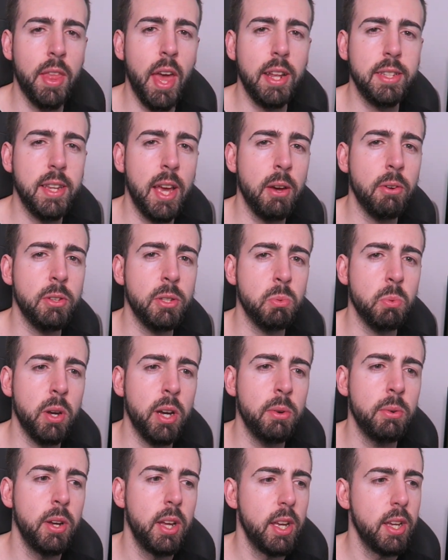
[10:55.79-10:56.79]
that out as
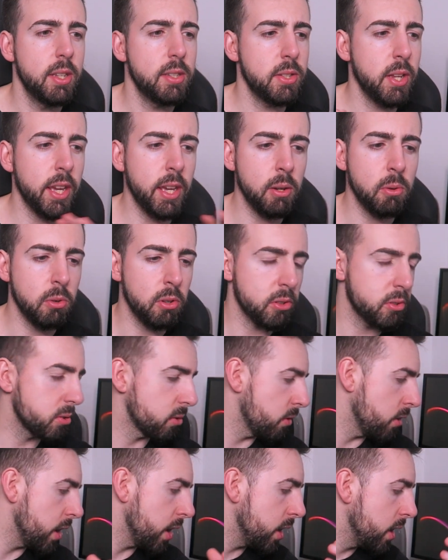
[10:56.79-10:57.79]
well, seeing it all on
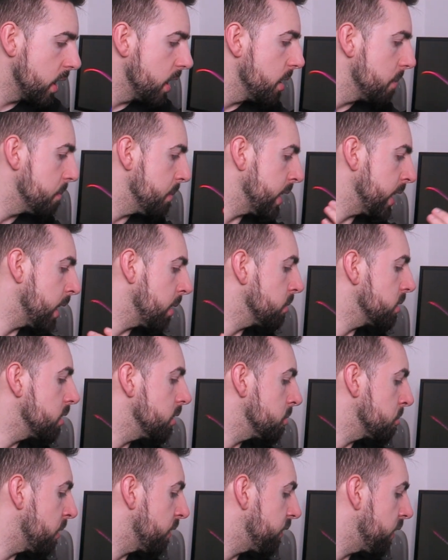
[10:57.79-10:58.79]
screen, being able to
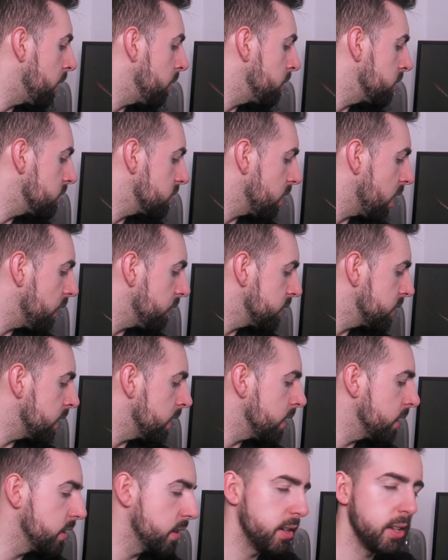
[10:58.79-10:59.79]
use my phone and stuff
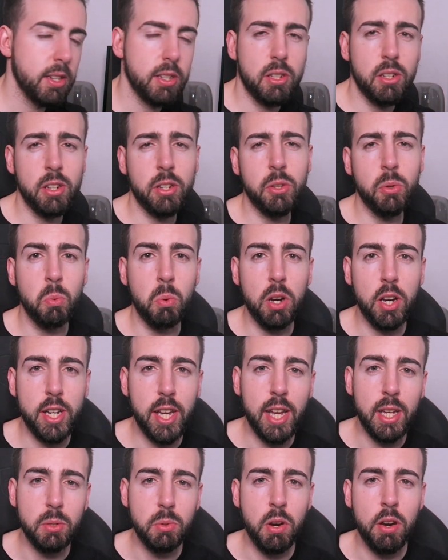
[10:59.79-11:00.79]
to kind of do
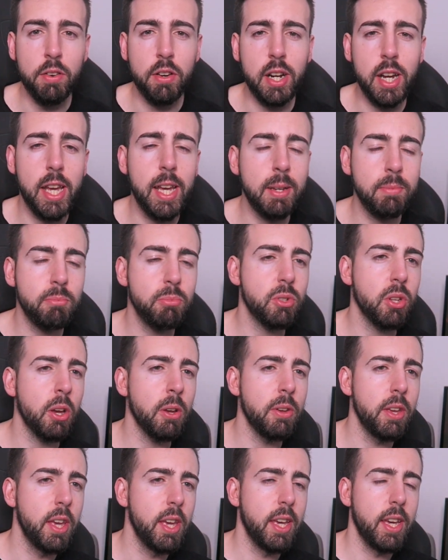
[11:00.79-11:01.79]
workouts wherever I am.
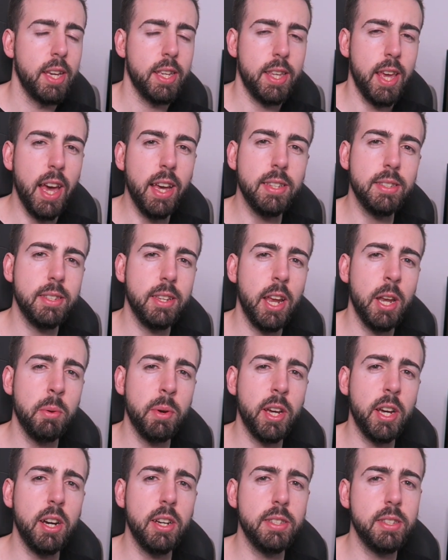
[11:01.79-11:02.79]
So yes, anyway
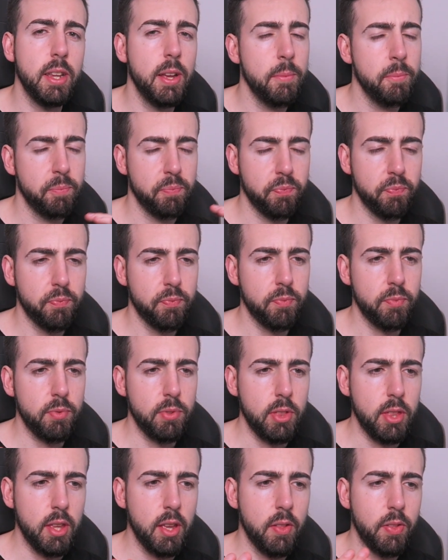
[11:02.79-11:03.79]
guys,
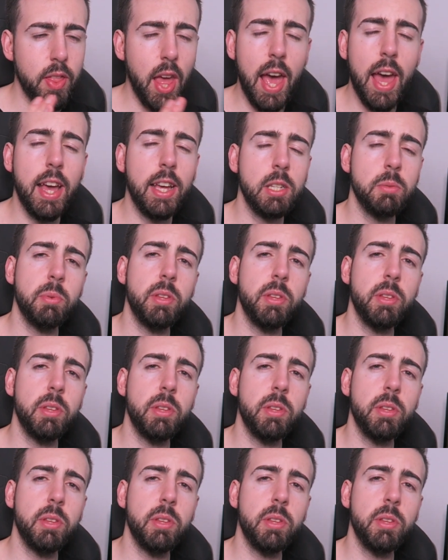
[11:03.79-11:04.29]
that has